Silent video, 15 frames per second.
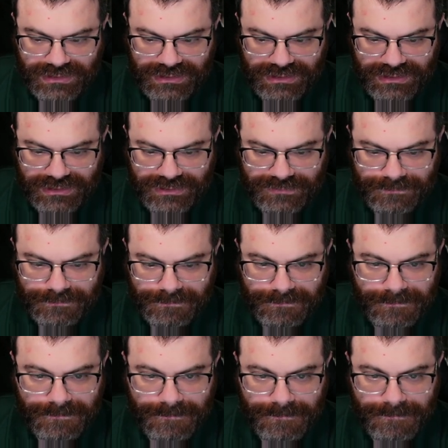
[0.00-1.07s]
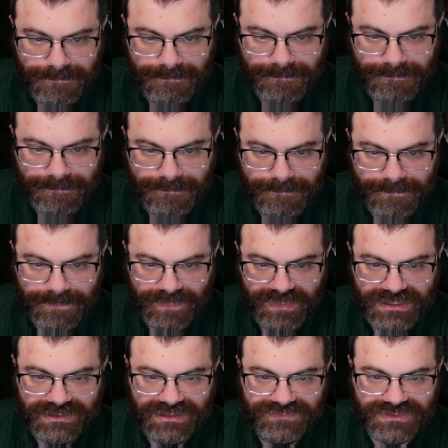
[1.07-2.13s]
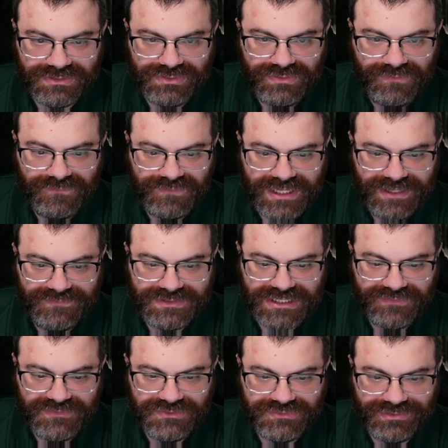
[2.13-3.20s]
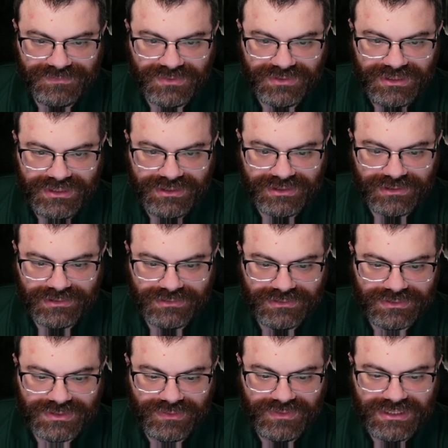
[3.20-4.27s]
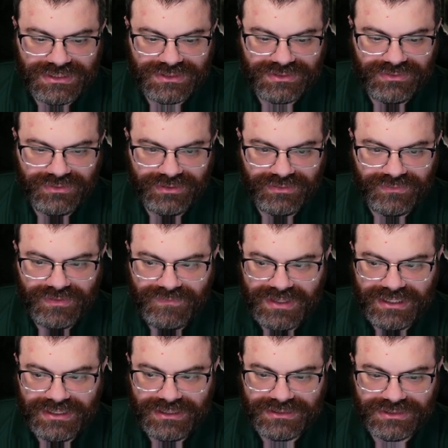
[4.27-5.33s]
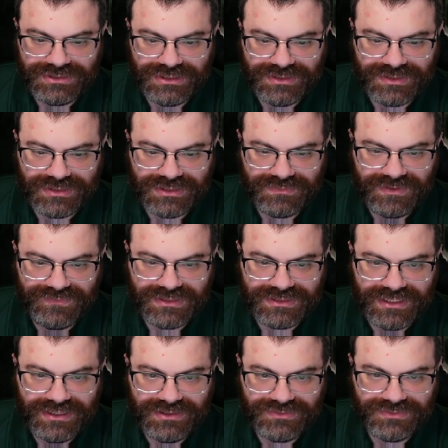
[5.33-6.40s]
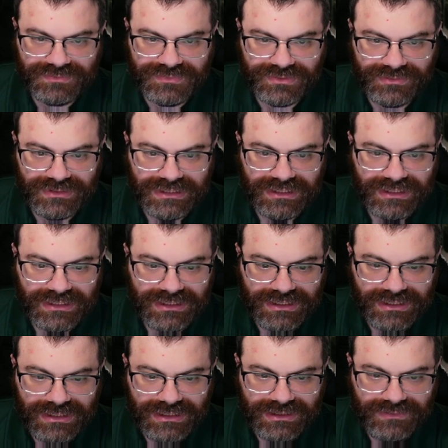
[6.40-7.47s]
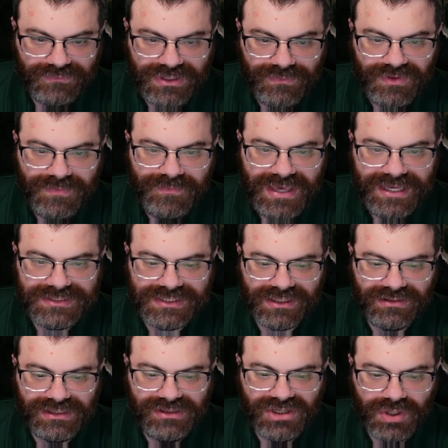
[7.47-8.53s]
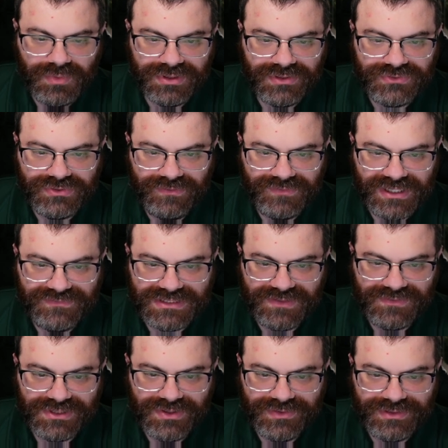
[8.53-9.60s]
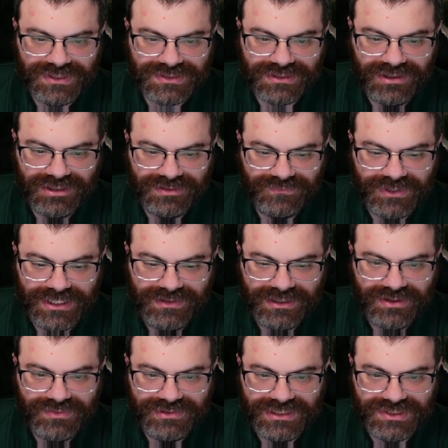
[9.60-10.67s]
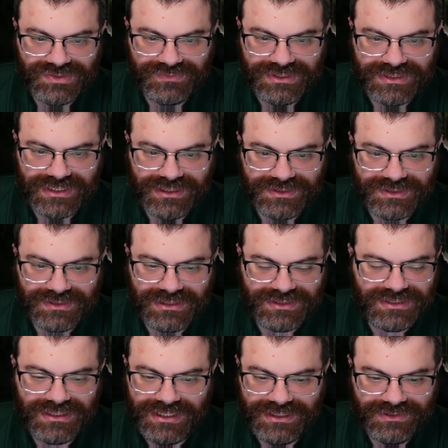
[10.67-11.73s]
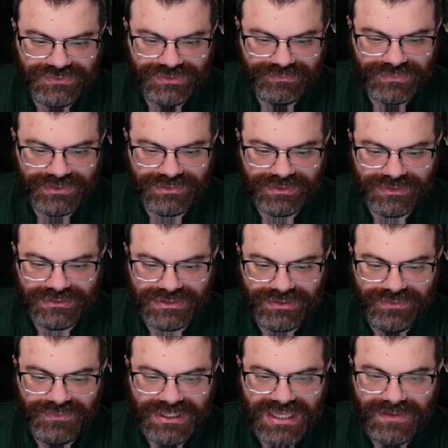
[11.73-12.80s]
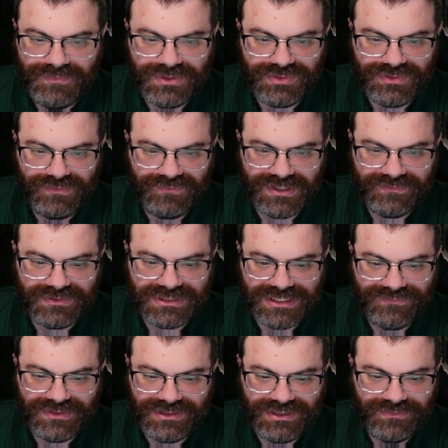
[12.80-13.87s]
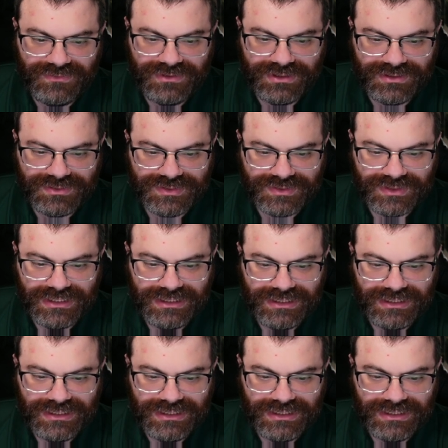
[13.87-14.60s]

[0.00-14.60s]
Um... That leaves a two, five, seven triple here. So these two are the remaining digits because we have this naked triple. We, we basically know where the two, five, seven go in this column, right? They go in these three cells. That's a naked triple. So we can't put two, five, or seven anywhere else.